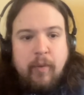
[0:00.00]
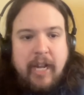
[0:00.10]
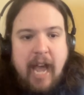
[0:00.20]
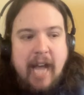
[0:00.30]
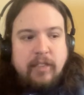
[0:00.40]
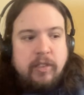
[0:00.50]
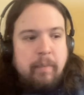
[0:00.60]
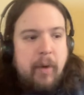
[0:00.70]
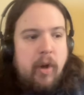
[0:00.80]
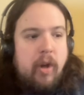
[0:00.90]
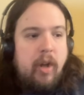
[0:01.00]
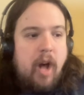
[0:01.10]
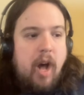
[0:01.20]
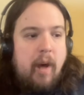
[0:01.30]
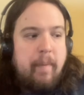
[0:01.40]
when he has the ball.
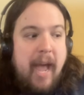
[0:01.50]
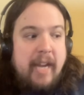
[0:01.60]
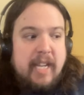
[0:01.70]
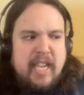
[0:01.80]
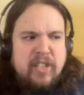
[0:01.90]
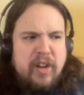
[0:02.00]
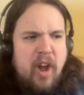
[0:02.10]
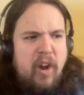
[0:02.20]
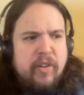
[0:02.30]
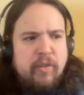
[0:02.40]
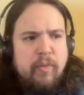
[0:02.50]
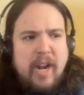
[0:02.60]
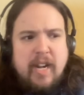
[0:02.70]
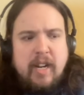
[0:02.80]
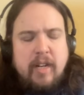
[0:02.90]
And he's an
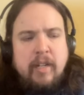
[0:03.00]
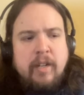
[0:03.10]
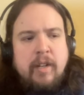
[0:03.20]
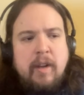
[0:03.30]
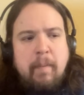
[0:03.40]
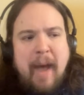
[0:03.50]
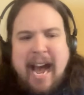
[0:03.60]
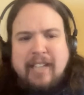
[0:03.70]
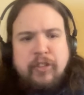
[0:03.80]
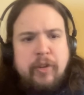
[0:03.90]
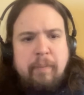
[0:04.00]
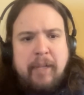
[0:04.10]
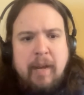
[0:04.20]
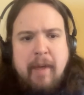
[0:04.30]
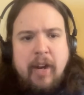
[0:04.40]
underrated passer and
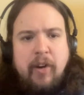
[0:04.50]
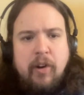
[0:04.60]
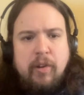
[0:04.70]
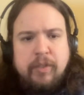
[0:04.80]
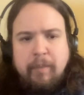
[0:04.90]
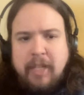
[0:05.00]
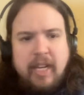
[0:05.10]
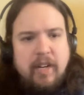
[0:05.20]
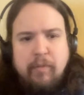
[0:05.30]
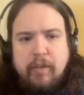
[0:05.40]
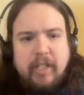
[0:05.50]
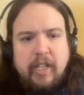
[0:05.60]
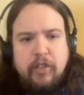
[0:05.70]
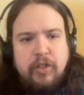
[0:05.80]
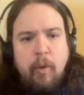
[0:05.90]
playmaker, something he didn't really
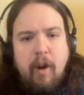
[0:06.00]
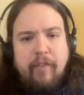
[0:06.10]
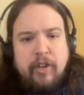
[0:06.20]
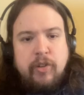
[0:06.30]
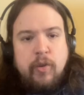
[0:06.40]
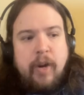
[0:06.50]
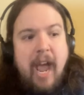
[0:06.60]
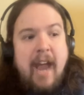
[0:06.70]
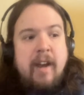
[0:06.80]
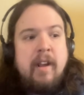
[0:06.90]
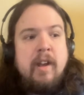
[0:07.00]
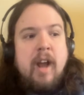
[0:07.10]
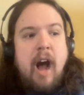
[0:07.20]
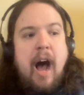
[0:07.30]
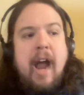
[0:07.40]
get to show off at Duke. And
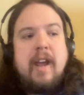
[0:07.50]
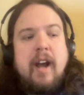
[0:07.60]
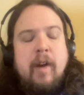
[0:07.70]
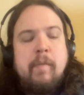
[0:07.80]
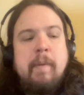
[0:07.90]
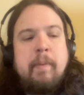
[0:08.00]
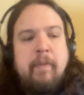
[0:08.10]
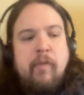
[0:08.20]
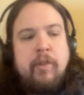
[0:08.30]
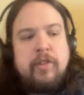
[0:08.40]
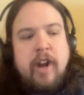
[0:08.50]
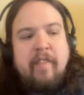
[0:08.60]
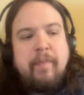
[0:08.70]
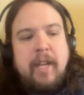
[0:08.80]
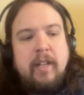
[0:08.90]
I remember before the
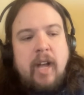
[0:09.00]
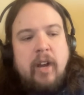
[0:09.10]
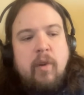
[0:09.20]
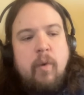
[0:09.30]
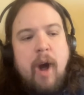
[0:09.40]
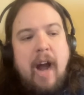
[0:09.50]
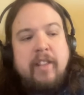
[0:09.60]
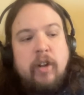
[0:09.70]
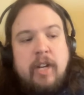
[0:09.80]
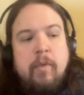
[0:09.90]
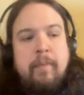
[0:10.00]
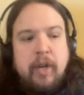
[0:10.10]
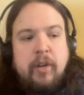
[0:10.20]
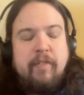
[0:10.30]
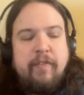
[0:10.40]
draft being like, I thought he would be
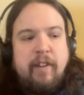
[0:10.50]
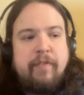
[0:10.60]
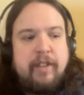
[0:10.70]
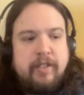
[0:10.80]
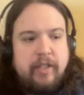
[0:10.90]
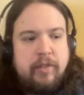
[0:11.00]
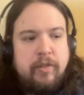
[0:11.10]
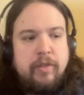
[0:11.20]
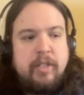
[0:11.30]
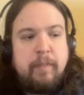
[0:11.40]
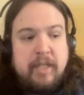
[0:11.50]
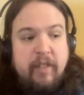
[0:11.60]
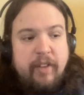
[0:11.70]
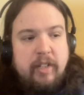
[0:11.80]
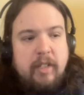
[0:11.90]
a good fit for the Sixers
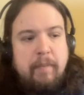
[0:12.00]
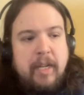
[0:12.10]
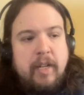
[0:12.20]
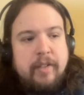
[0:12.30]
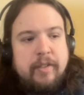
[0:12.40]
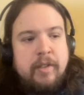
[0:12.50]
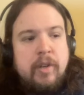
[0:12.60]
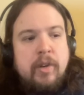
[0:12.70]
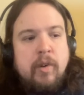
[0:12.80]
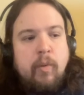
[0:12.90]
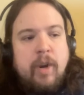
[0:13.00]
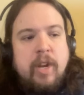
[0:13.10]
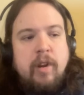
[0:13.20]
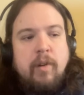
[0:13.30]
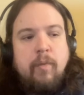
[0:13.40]
specifically because
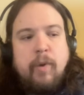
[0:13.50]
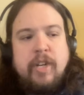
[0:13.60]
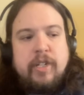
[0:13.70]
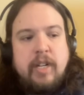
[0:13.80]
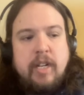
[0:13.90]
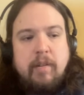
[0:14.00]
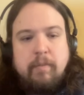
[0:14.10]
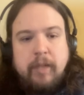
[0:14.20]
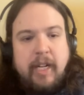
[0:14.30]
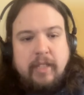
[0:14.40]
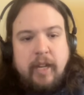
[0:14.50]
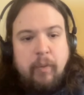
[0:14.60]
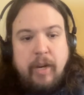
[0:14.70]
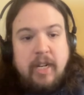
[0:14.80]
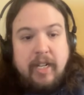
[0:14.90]
we just need, like I said,
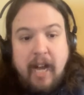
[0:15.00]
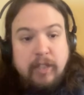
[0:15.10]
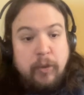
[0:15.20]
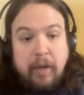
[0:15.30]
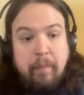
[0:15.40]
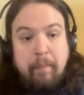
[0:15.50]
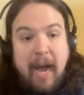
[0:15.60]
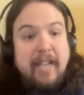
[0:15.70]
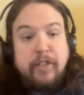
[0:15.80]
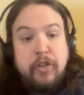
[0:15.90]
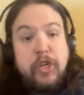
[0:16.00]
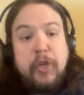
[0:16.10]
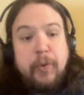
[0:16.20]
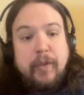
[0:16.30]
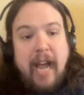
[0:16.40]
we need guys who can pass and
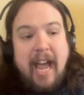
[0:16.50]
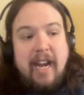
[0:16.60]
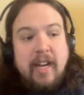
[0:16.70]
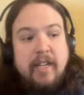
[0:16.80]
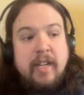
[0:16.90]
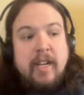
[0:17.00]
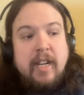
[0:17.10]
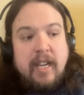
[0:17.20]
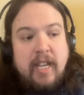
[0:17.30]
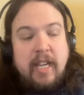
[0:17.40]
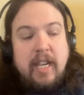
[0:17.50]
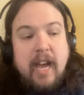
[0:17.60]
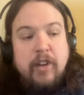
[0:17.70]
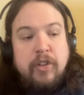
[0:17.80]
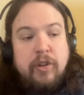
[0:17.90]
shoot. And he
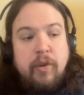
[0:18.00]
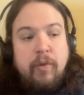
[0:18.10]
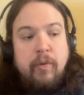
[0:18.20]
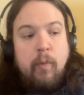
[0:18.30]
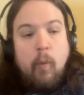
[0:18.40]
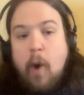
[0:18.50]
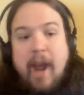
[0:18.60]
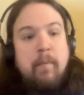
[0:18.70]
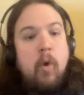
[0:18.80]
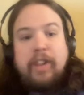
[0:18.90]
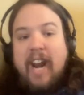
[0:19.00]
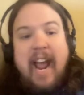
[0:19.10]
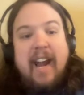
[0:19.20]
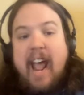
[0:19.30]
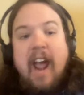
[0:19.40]
has shown way more than I
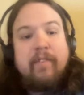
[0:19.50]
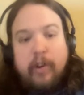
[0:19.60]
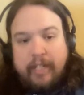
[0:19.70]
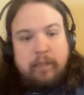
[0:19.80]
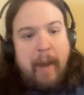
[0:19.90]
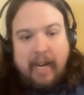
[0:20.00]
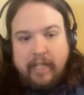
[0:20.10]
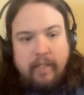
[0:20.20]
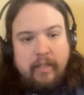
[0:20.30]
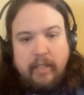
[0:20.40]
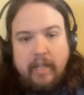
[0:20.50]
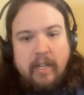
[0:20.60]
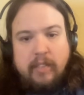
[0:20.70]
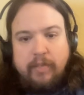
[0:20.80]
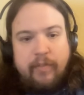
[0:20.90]
had ever expected in
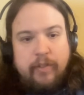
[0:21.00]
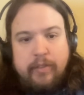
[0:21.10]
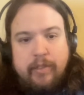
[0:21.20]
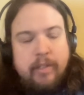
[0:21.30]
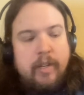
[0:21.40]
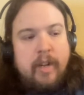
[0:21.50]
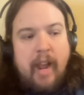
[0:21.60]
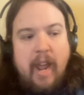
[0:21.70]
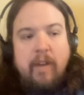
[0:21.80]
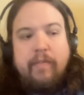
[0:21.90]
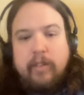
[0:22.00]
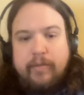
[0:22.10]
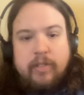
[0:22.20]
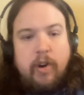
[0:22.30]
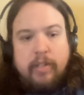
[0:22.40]
his first handful of
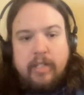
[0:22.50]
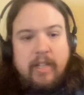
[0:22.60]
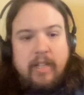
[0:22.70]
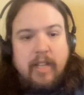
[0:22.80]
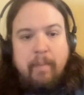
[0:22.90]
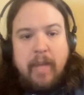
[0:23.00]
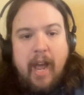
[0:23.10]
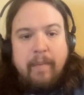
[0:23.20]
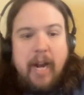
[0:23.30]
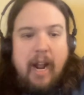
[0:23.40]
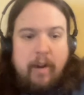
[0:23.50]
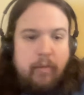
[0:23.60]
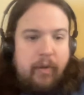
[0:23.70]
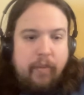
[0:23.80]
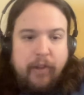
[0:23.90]
starts in the NBA. I mean, I
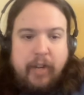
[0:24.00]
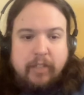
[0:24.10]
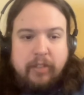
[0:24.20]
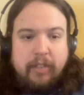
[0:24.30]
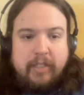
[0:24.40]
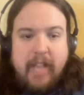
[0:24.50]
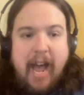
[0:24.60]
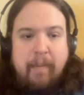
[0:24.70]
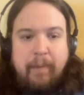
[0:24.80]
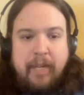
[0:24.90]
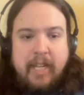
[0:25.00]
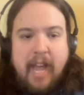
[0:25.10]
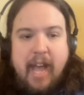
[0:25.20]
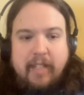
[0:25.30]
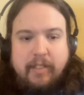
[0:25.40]
don't know if you guys saw the stat, but he
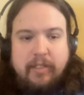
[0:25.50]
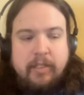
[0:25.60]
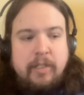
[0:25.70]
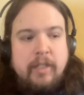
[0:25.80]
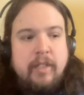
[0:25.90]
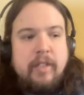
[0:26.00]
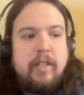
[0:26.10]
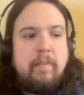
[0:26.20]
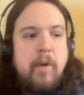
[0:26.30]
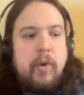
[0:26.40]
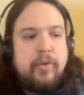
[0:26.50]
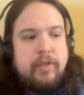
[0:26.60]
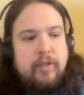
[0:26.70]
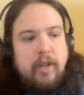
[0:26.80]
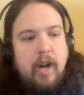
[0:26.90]
has the most